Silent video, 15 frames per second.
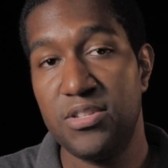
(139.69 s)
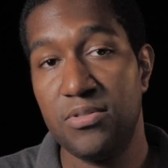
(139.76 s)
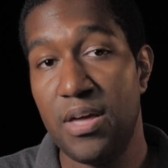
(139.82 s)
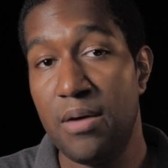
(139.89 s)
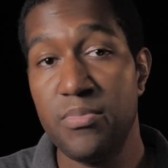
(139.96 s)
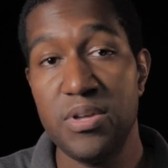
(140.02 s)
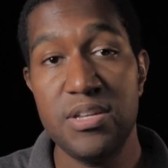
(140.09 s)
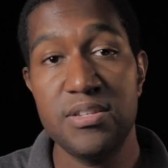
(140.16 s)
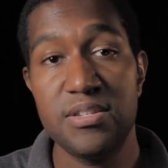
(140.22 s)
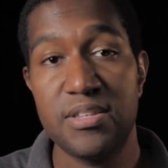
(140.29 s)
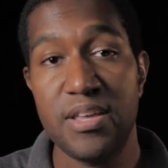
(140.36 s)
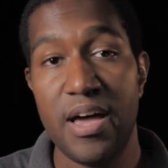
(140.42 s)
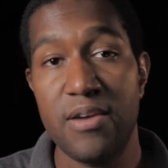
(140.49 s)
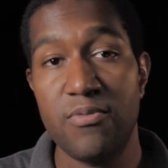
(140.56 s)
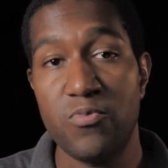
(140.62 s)
so that means
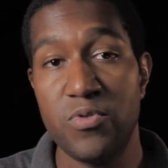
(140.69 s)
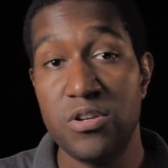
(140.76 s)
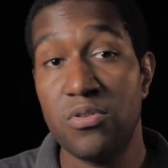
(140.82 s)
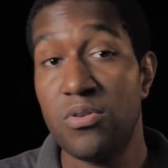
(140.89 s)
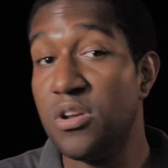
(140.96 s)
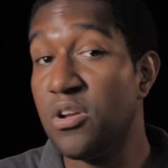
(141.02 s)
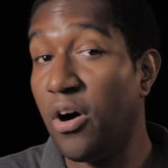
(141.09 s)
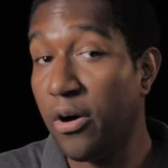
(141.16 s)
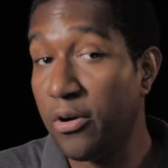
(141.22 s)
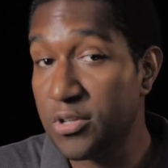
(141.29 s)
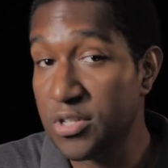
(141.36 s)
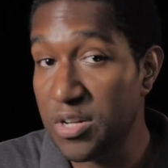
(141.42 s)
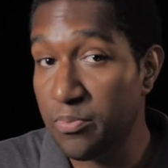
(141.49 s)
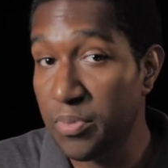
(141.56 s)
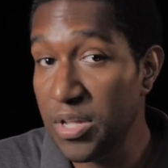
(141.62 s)
that when you're in
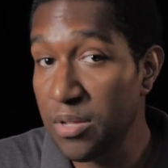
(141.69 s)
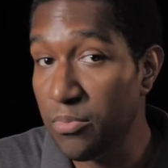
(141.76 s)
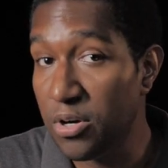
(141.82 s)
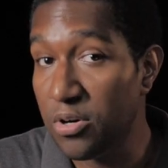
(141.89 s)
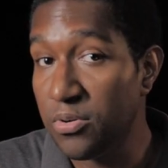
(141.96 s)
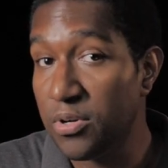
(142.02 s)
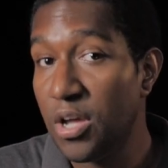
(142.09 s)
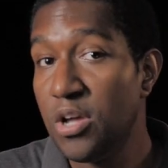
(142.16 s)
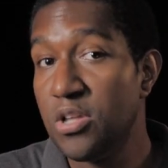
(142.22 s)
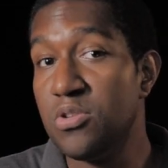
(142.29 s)
RGB mode,